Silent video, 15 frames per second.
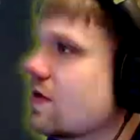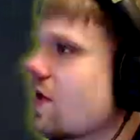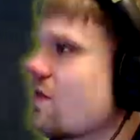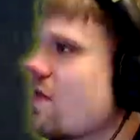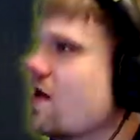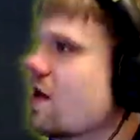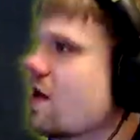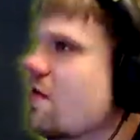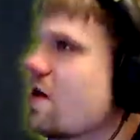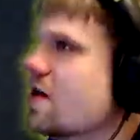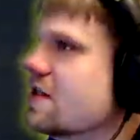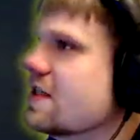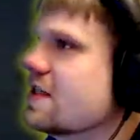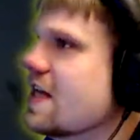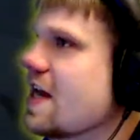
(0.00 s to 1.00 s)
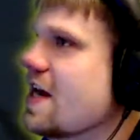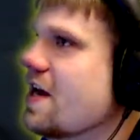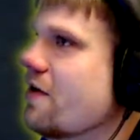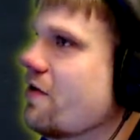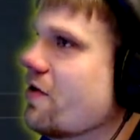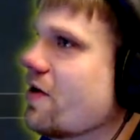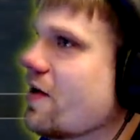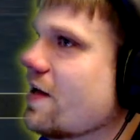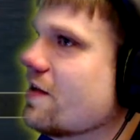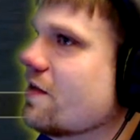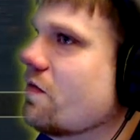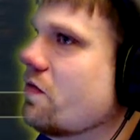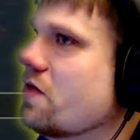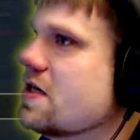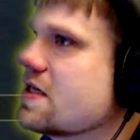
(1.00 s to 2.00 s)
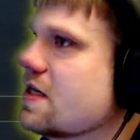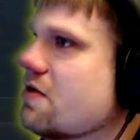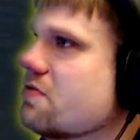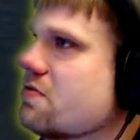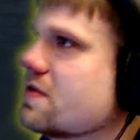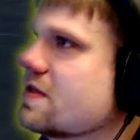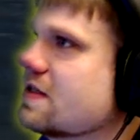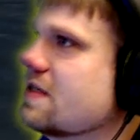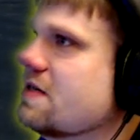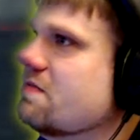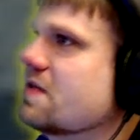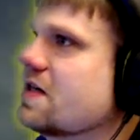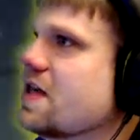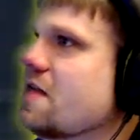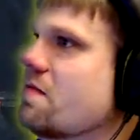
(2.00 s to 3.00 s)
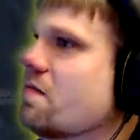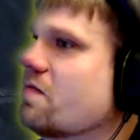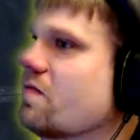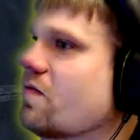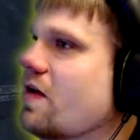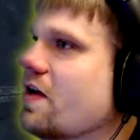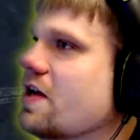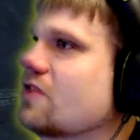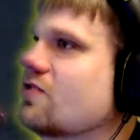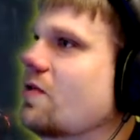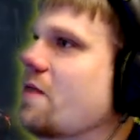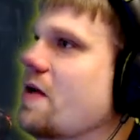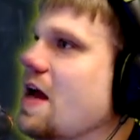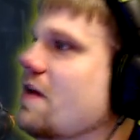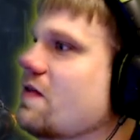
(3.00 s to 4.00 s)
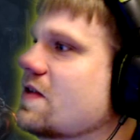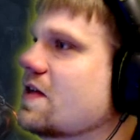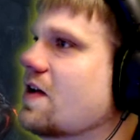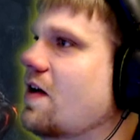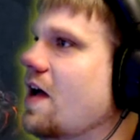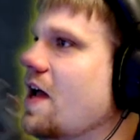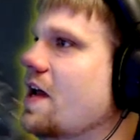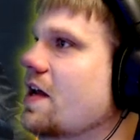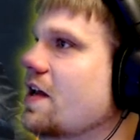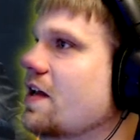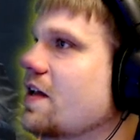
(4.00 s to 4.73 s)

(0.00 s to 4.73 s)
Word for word: I might just stay here and collect the free souls that seem to keep fucking dropping out of the sky.